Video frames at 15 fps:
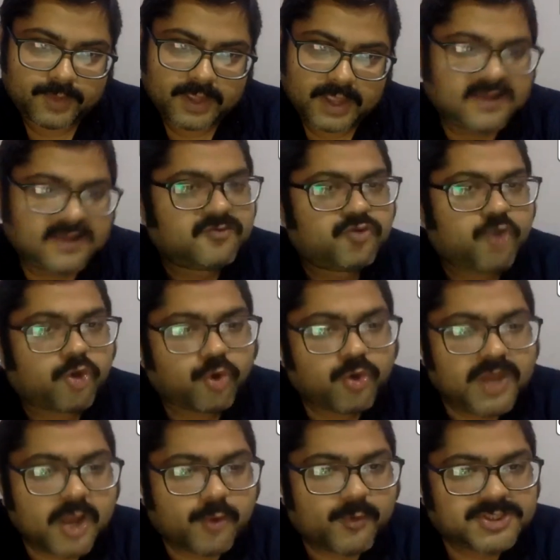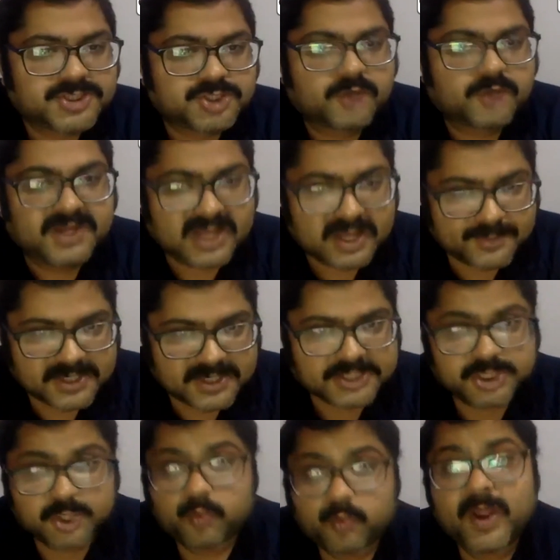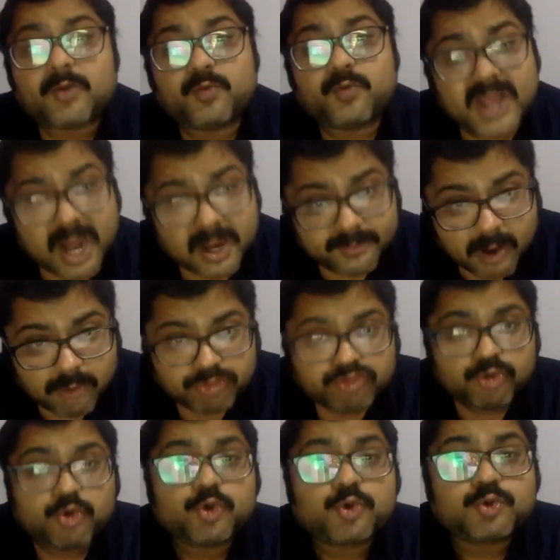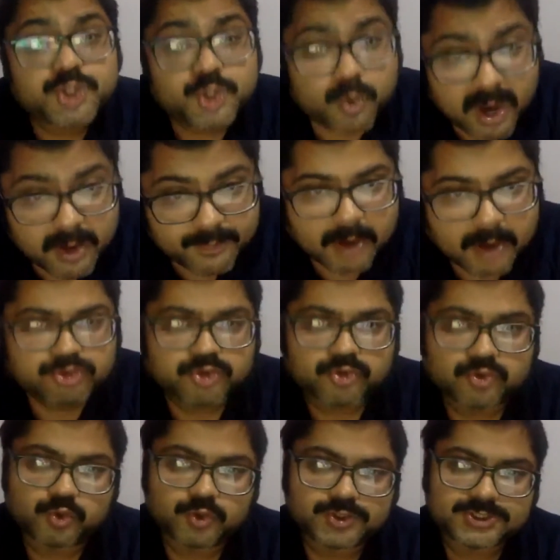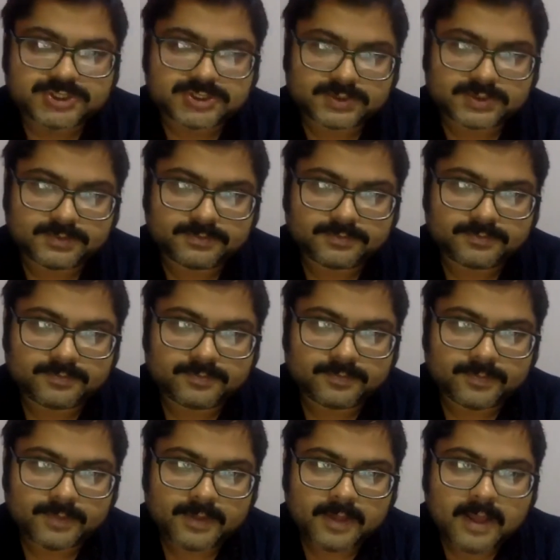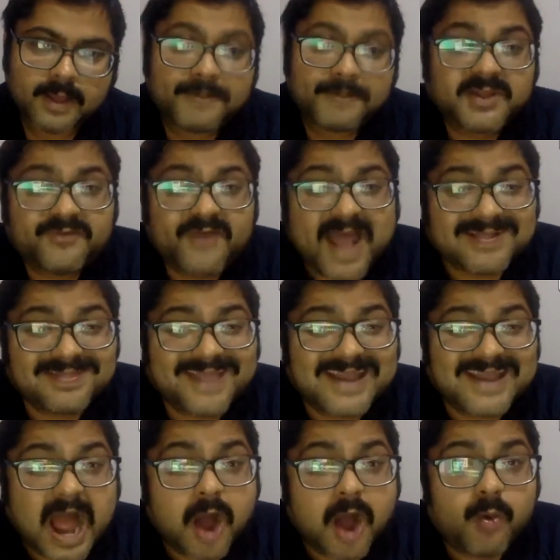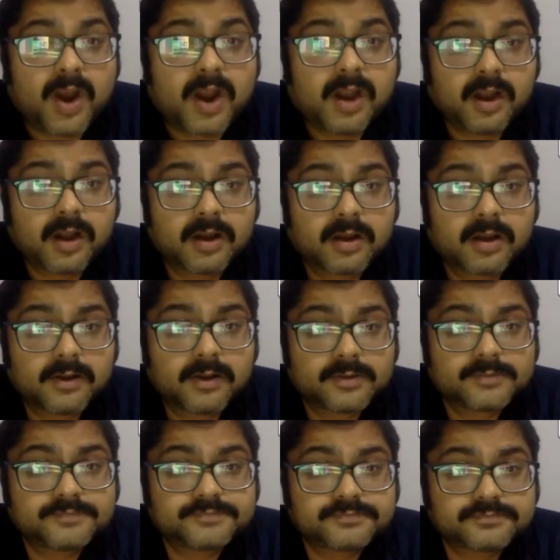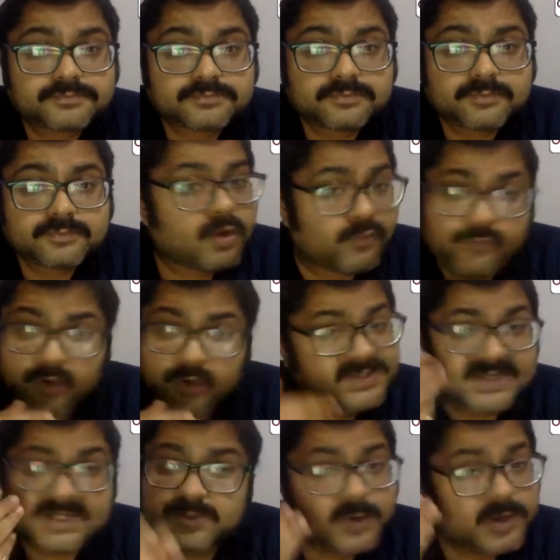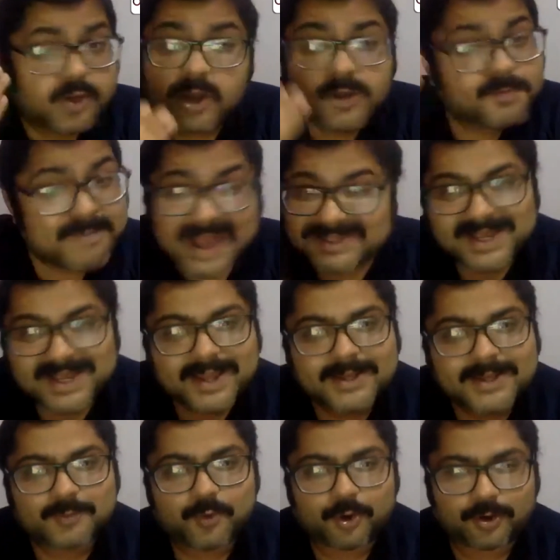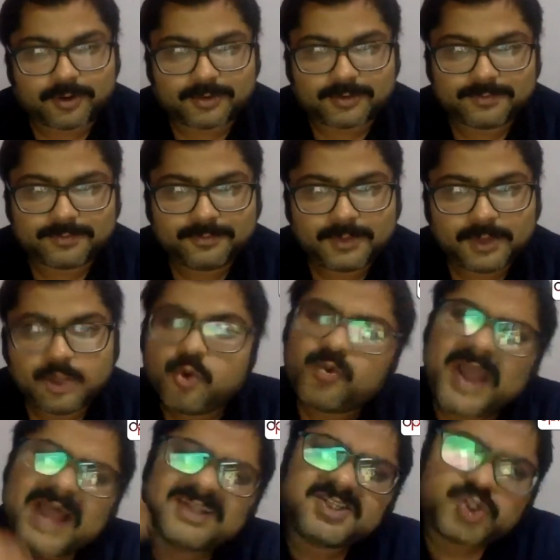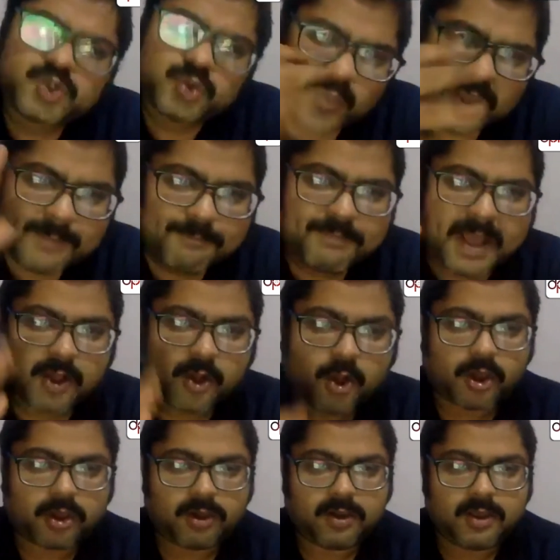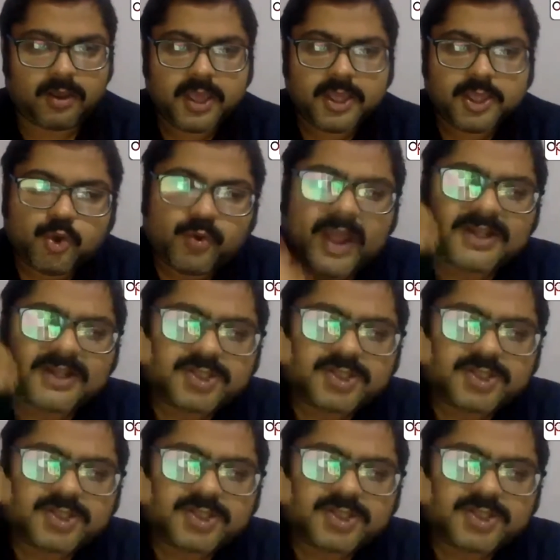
It is not only a question of delimitation where we are bound to lose, you are bound to lose, but the fact that our voices will not matter anymore. You can sweep Bengal. You can